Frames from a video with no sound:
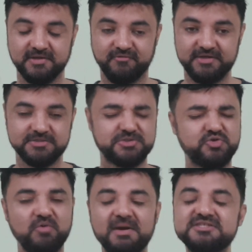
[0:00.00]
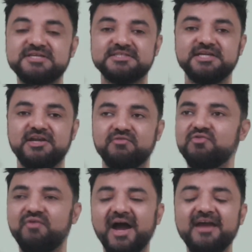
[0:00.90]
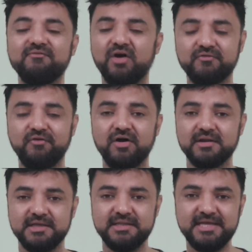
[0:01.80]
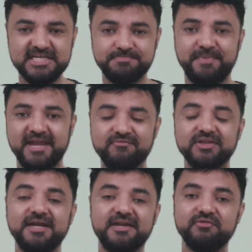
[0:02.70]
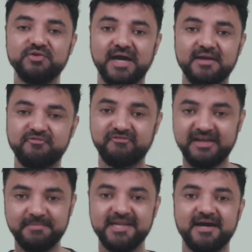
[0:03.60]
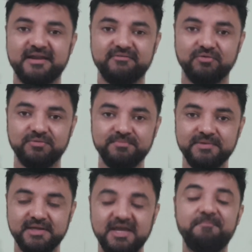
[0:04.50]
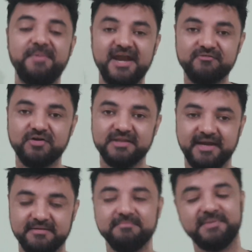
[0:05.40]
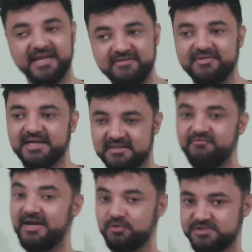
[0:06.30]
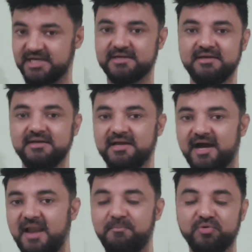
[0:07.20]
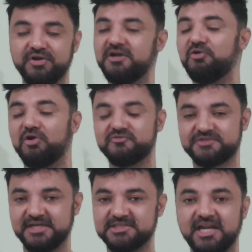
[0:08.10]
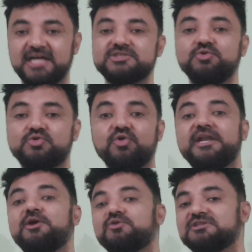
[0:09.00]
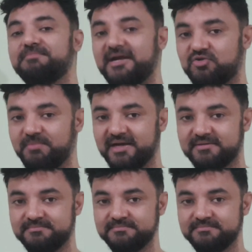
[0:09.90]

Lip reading: Fine, too much stress interview. Why? What for? He is paying for the interview, yaar. Free money aa raha hai wo. He paid for that. But anyway, that's the way to check. I'll put in a lot of stress. I'll ask you 20 questions back to back.